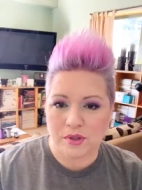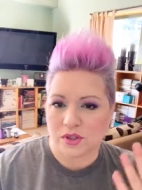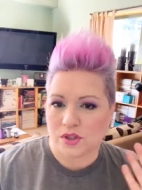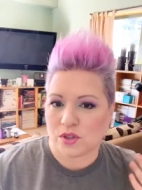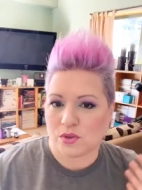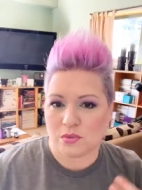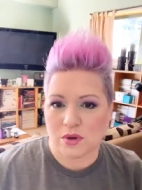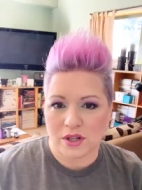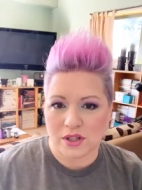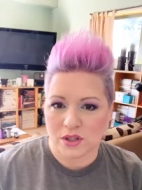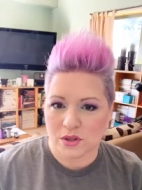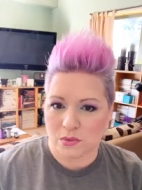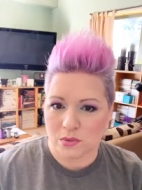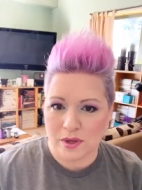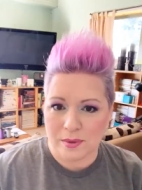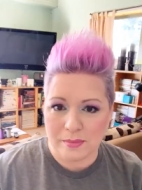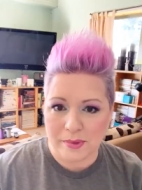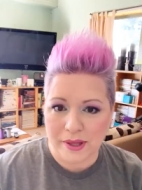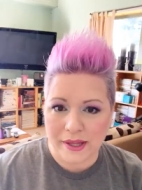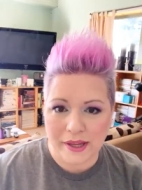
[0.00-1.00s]
can just watch the
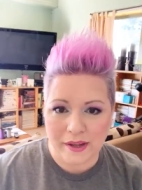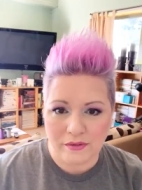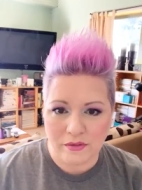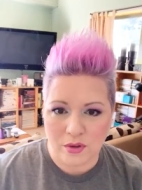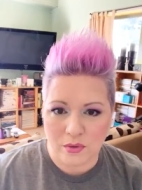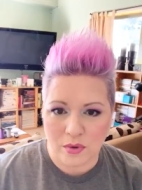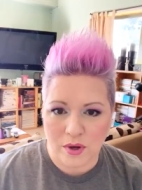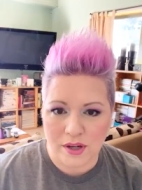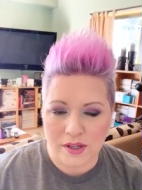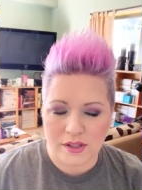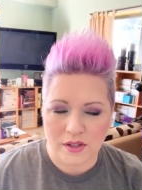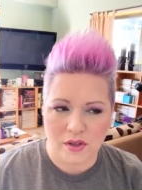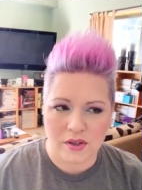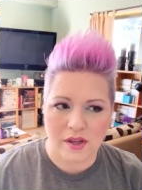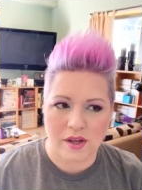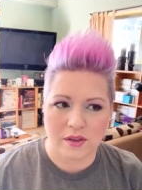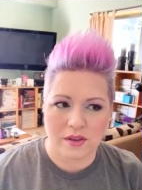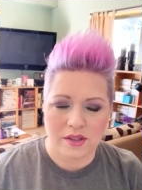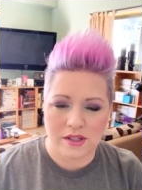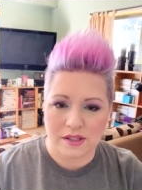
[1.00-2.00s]
replay if you want so
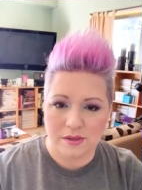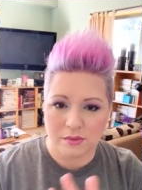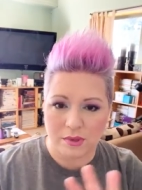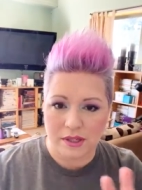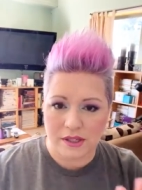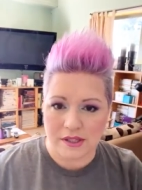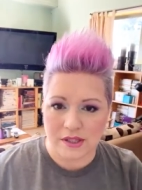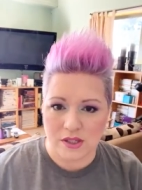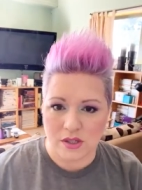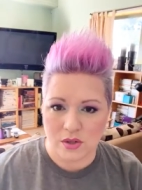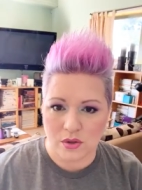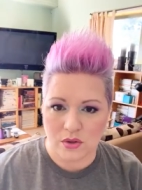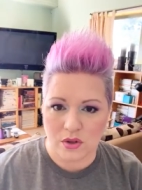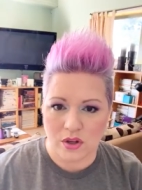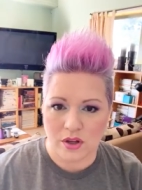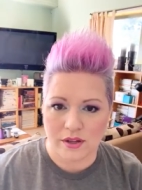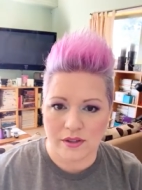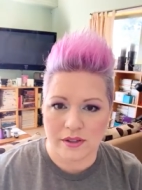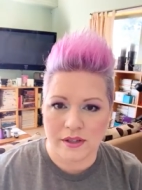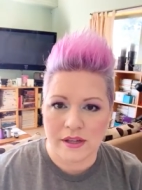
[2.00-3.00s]
that this one isn't so
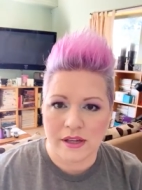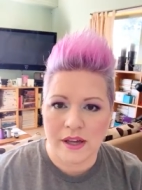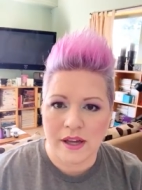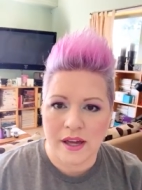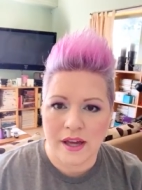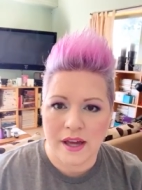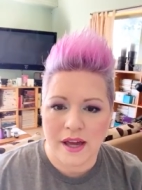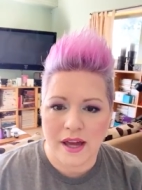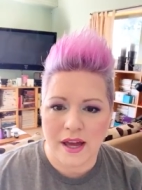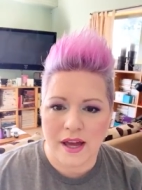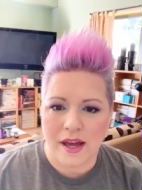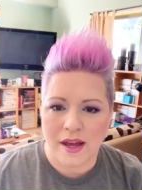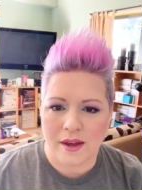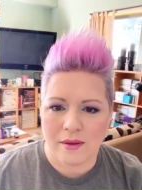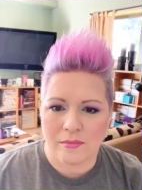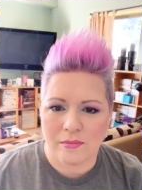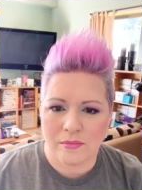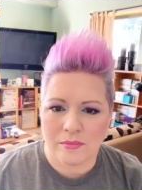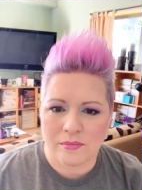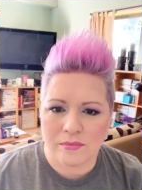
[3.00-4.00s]
long.
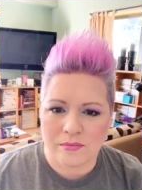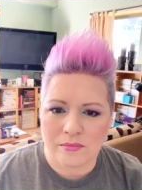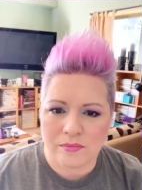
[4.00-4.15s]
Um,